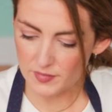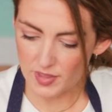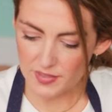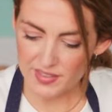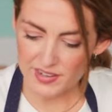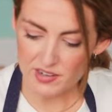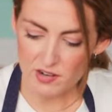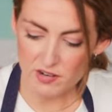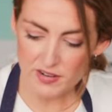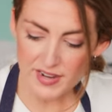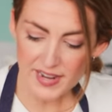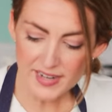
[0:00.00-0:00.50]

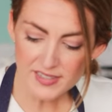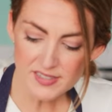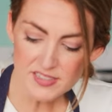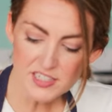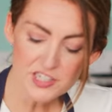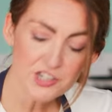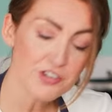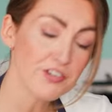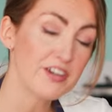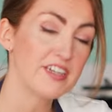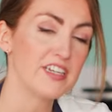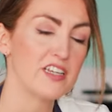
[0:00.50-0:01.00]
Then our next
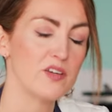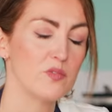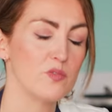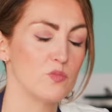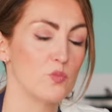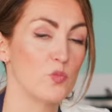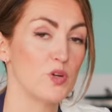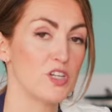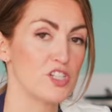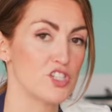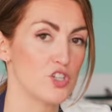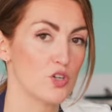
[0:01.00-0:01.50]
ingredient,
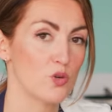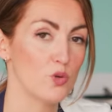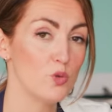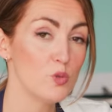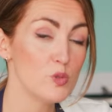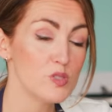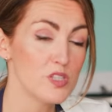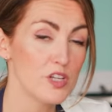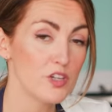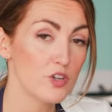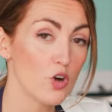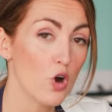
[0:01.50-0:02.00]
which
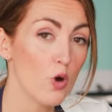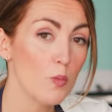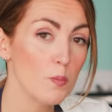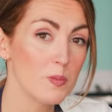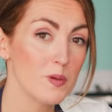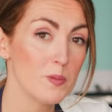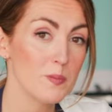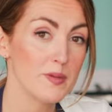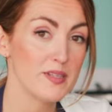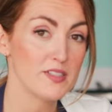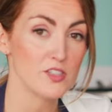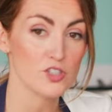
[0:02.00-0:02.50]
also
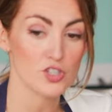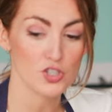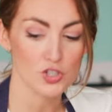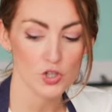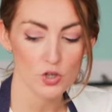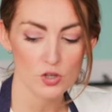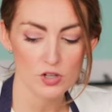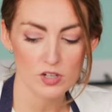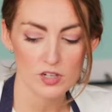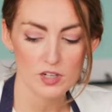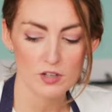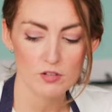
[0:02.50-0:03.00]
complements
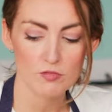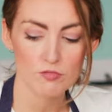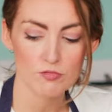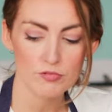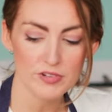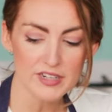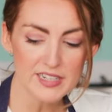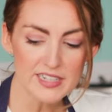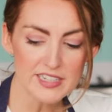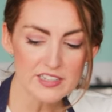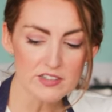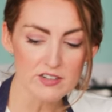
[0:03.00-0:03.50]
chocolate
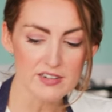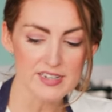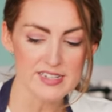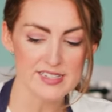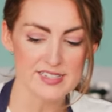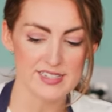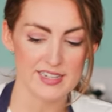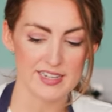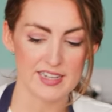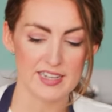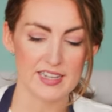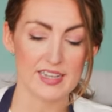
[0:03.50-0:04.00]
really
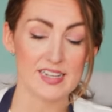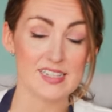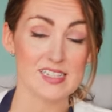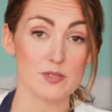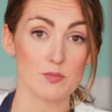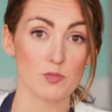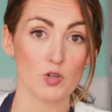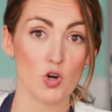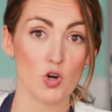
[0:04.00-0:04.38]
nicely, is some